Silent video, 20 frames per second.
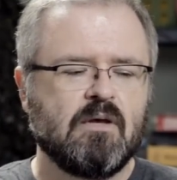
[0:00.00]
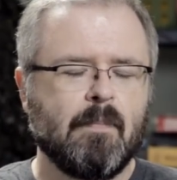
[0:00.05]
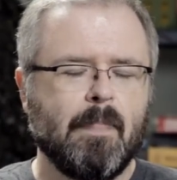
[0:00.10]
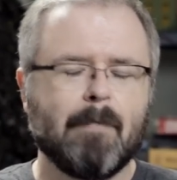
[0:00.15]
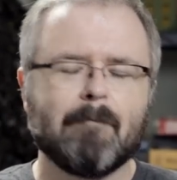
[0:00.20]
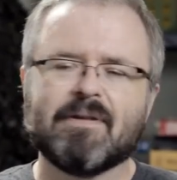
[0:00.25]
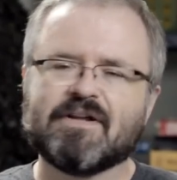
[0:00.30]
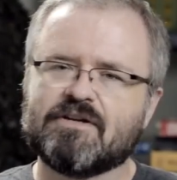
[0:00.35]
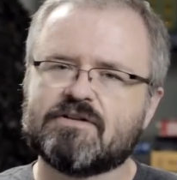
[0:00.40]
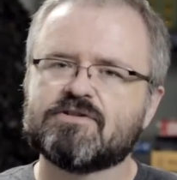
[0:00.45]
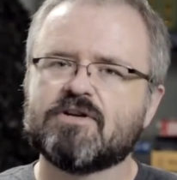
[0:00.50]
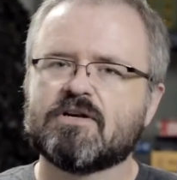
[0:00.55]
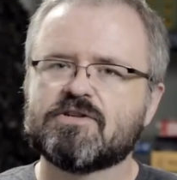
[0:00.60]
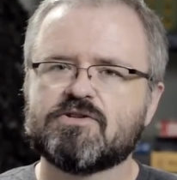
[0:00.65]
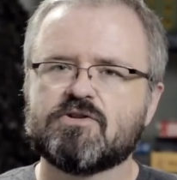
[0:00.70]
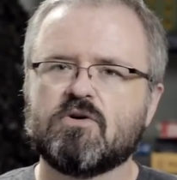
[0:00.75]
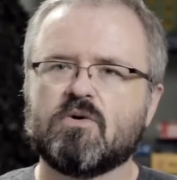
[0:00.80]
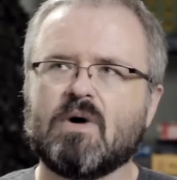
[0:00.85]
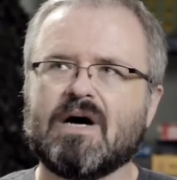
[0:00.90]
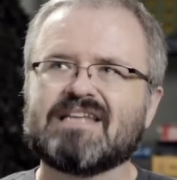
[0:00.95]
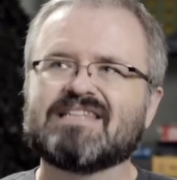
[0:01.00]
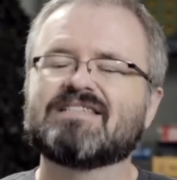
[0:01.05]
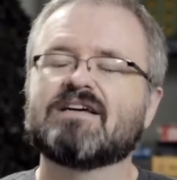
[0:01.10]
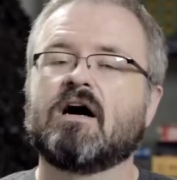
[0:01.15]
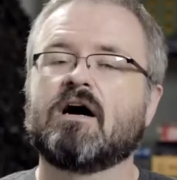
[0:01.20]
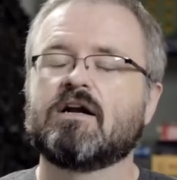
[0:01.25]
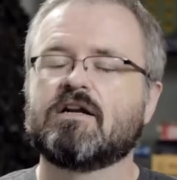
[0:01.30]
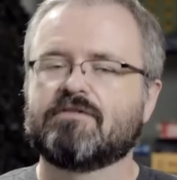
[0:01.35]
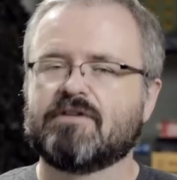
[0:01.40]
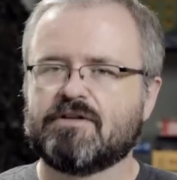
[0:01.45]
but there's also a
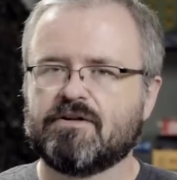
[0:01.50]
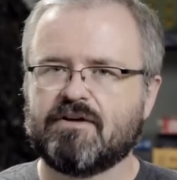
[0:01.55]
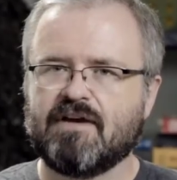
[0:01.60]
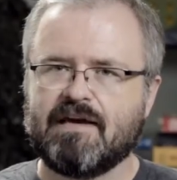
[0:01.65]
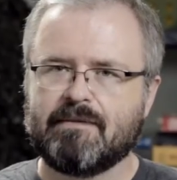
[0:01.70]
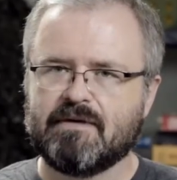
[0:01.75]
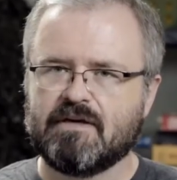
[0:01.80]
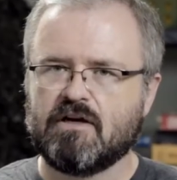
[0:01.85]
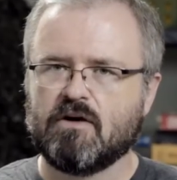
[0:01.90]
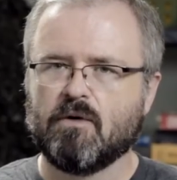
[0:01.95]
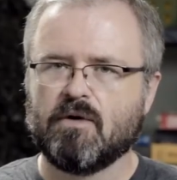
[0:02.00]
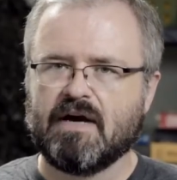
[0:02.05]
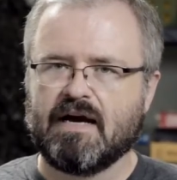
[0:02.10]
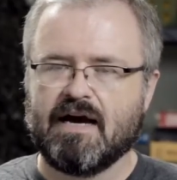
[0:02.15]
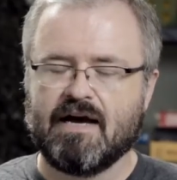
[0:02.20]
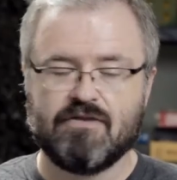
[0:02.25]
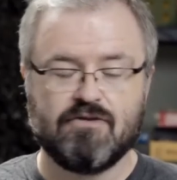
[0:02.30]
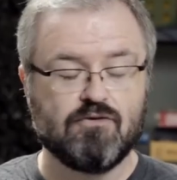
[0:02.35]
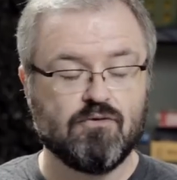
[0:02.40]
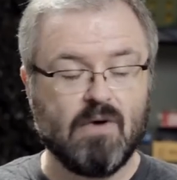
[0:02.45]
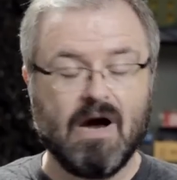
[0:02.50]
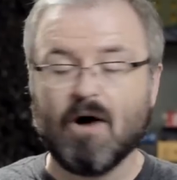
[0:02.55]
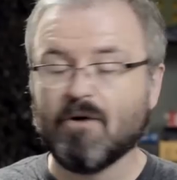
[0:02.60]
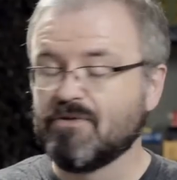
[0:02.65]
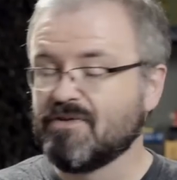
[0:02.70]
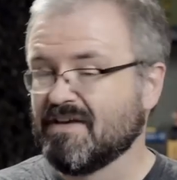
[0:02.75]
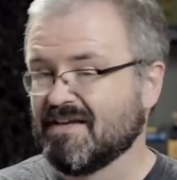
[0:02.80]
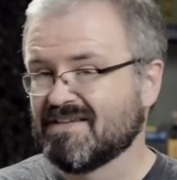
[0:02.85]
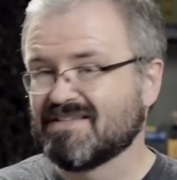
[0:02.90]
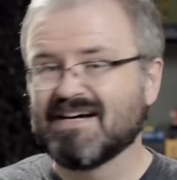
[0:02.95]
ton of other gaming going on throughout
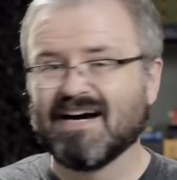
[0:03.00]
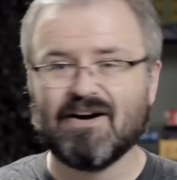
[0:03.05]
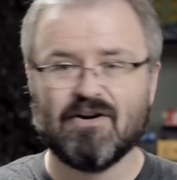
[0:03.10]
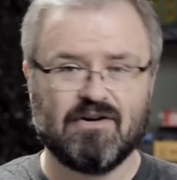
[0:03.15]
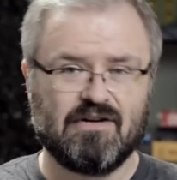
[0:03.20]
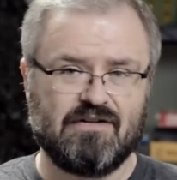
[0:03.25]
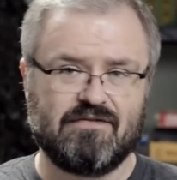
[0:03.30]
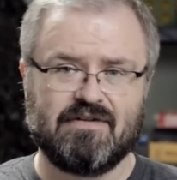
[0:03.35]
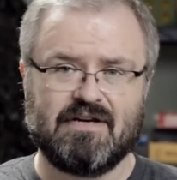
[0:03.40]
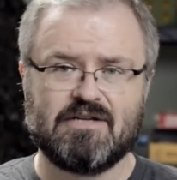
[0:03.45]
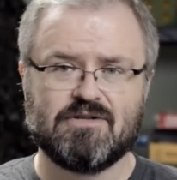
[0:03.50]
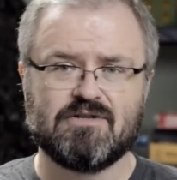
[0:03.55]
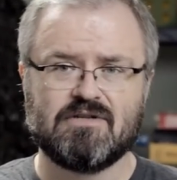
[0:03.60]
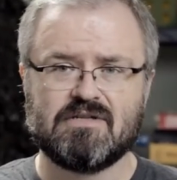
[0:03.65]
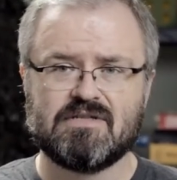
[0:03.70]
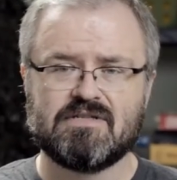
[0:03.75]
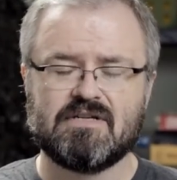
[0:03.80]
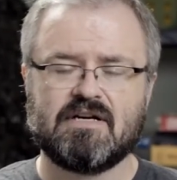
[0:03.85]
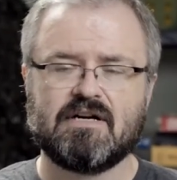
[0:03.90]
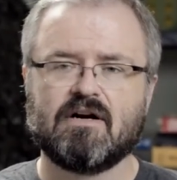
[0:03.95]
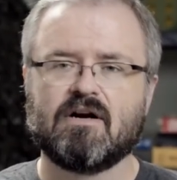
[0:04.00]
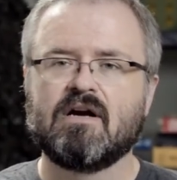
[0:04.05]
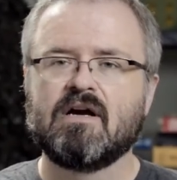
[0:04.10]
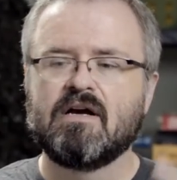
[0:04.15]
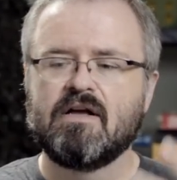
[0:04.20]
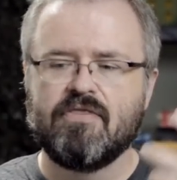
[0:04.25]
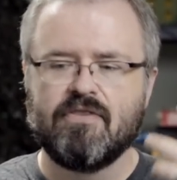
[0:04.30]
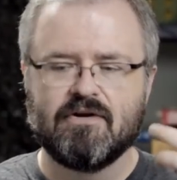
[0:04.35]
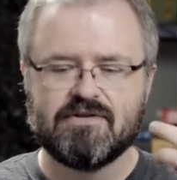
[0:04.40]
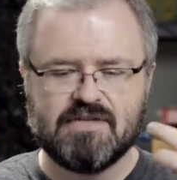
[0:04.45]
the entire convention center.
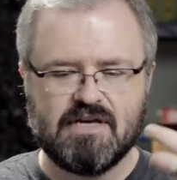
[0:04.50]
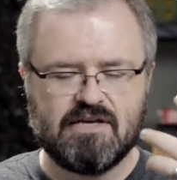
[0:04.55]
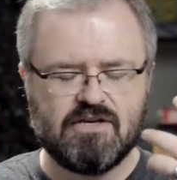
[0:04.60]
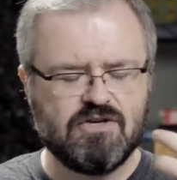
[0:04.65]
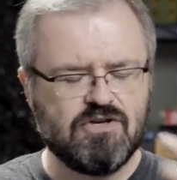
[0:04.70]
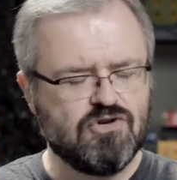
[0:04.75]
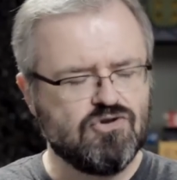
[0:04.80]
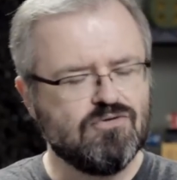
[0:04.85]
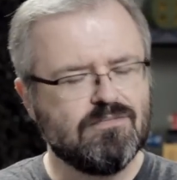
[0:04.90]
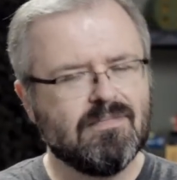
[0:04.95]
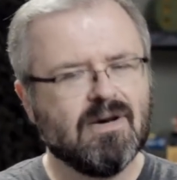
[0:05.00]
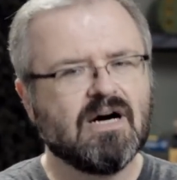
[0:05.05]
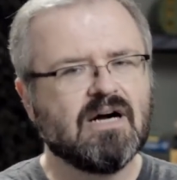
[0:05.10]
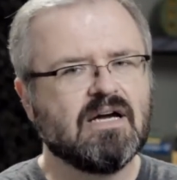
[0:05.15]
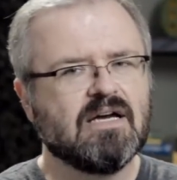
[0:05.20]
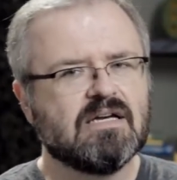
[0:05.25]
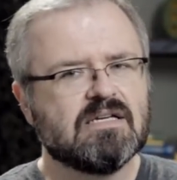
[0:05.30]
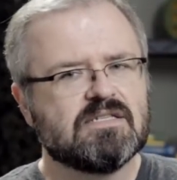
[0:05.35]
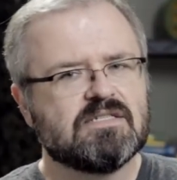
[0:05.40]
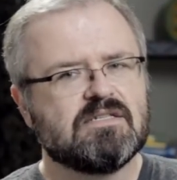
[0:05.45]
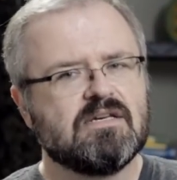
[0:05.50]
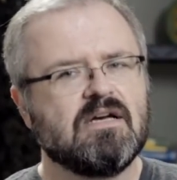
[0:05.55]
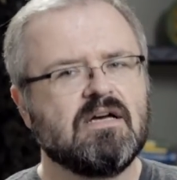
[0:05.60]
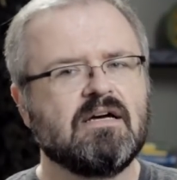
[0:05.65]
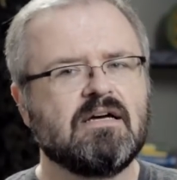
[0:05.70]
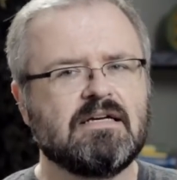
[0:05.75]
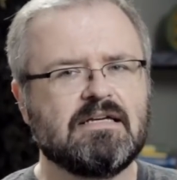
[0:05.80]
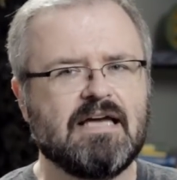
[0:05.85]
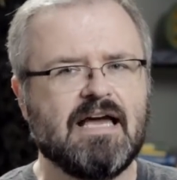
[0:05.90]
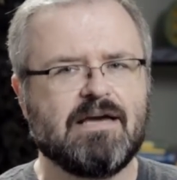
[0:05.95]
There's a humongous
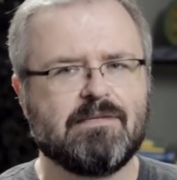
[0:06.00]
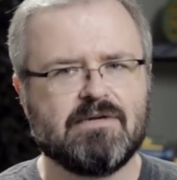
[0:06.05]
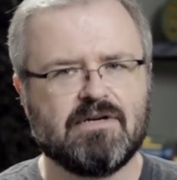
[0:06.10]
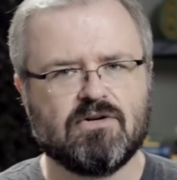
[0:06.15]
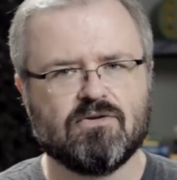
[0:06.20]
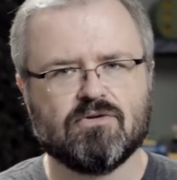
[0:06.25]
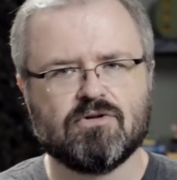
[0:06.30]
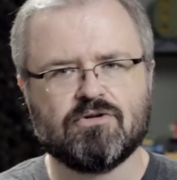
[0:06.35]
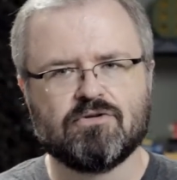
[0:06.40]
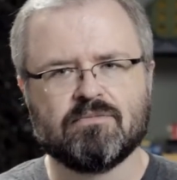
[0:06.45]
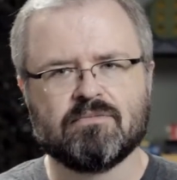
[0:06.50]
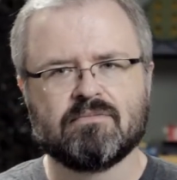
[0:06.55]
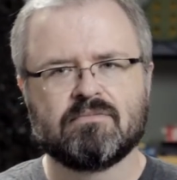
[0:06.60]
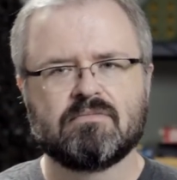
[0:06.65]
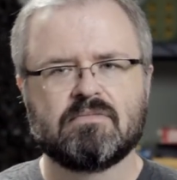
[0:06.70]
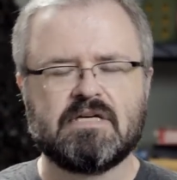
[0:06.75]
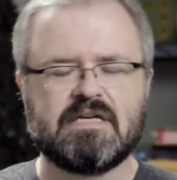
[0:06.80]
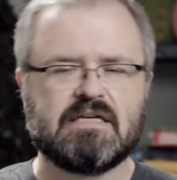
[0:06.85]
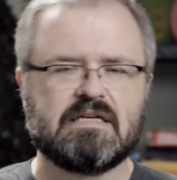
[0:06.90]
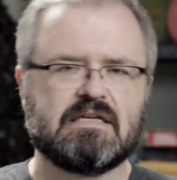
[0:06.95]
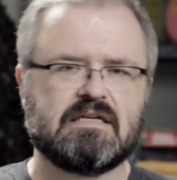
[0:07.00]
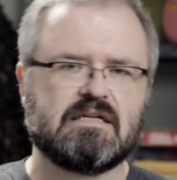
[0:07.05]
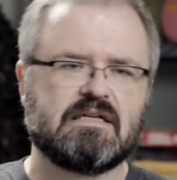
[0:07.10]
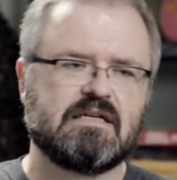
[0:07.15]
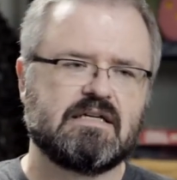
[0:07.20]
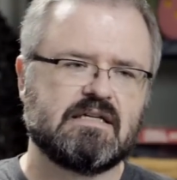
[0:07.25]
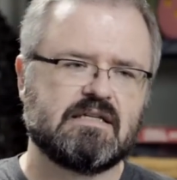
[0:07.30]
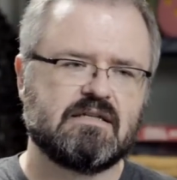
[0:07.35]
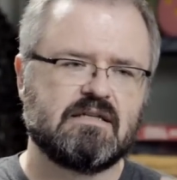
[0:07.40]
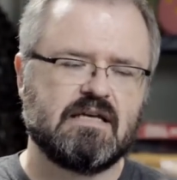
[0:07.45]
gaming room. It,
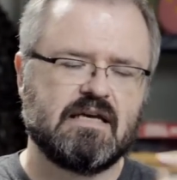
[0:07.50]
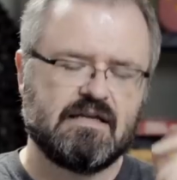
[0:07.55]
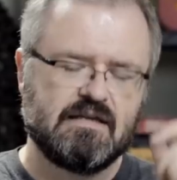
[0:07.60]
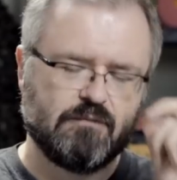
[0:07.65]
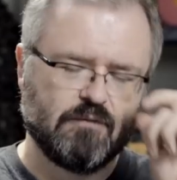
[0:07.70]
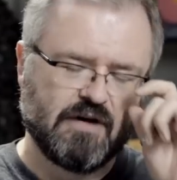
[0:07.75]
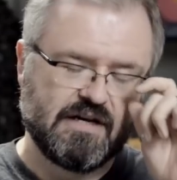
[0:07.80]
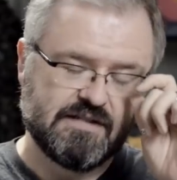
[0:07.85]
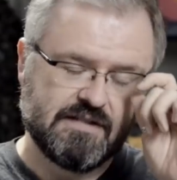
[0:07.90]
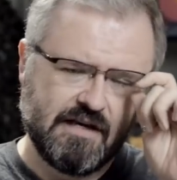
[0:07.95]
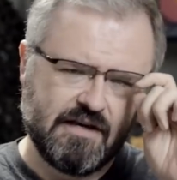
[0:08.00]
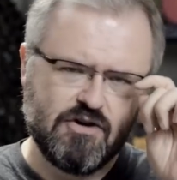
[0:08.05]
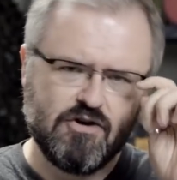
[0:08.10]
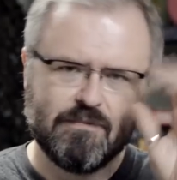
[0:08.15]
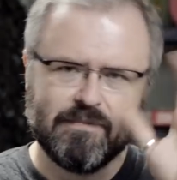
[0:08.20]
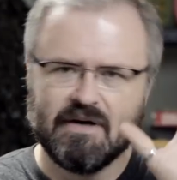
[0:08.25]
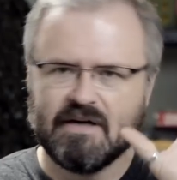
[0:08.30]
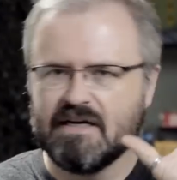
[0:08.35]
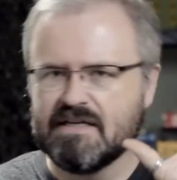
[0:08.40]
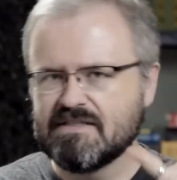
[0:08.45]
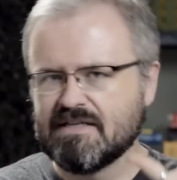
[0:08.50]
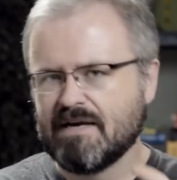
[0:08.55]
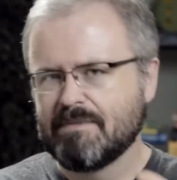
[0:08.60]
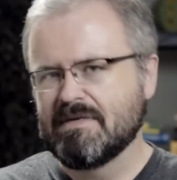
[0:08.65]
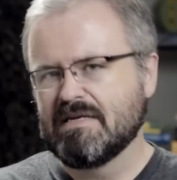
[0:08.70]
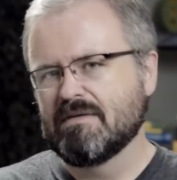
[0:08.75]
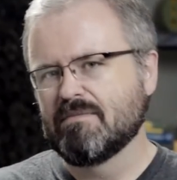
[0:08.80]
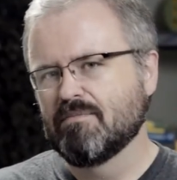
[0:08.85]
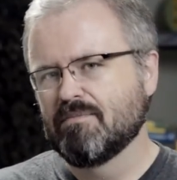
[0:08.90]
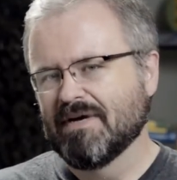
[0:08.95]
it, it, when I say humongous, I
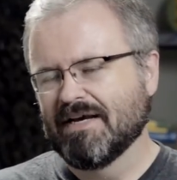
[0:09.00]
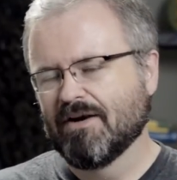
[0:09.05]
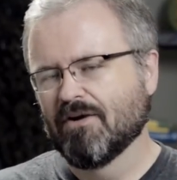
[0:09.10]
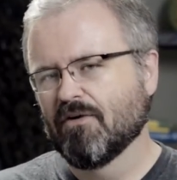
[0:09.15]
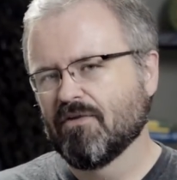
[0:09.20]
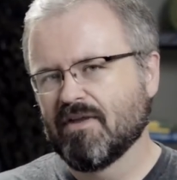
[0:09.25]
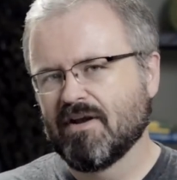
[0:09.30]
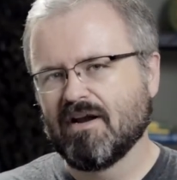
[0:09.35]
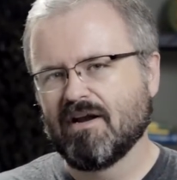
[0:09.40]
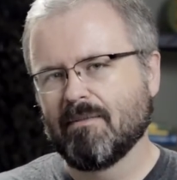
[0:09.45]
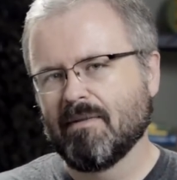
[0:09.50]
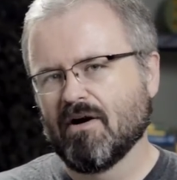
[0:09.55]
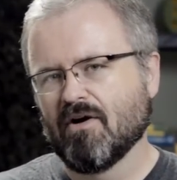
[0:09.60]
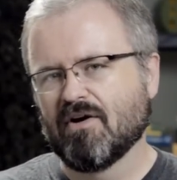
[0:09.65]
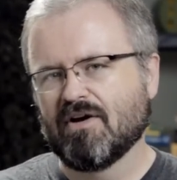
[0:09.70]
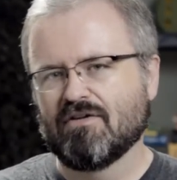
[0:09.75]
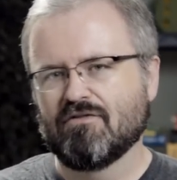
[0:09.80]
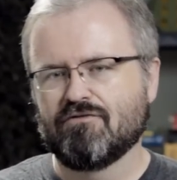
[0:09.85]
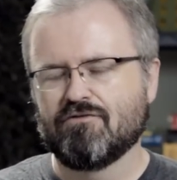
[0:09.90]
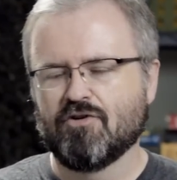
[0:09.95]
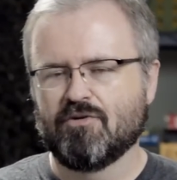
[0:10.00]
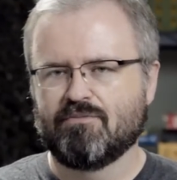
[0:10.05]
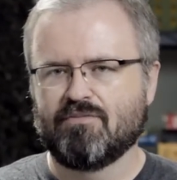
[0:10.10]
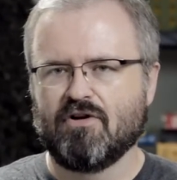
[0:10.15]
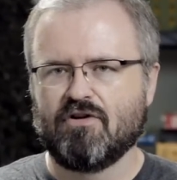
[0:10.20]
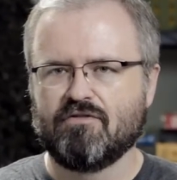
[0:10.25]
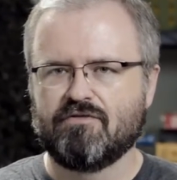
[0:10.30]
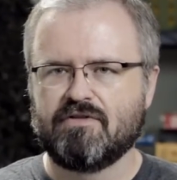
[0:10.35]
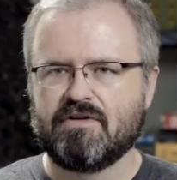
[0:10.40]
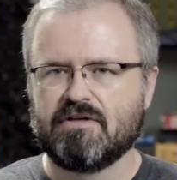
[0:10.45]
mean bigger than an American
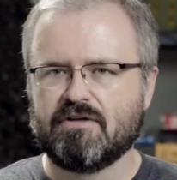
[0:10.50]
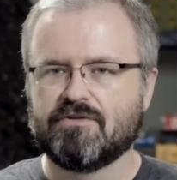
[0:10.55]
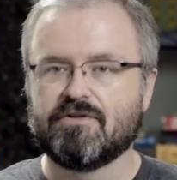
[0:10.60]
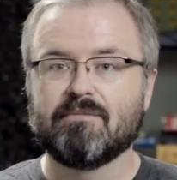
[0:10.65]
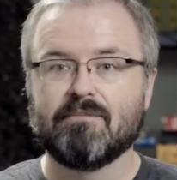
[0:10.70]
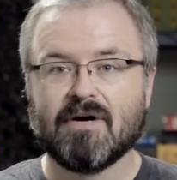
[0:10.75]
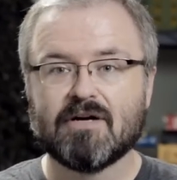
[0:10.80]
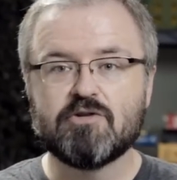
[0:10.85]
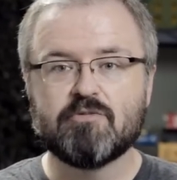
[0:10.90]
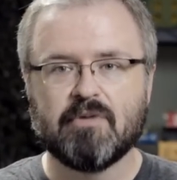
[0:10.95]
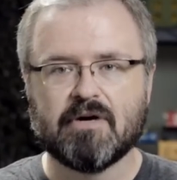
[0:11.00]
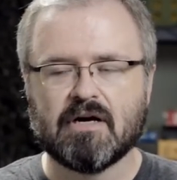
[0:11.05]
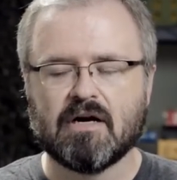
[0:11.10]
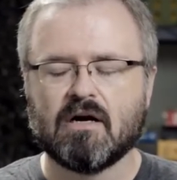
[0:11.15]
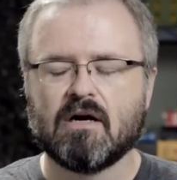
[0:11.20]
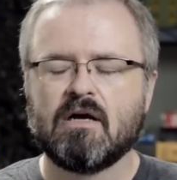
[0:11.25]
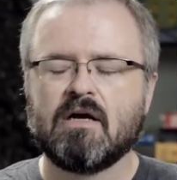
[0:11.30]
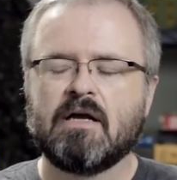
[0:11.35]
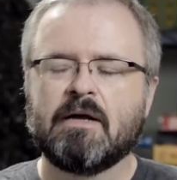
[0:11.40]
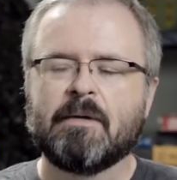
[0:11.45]
football field, much bigger,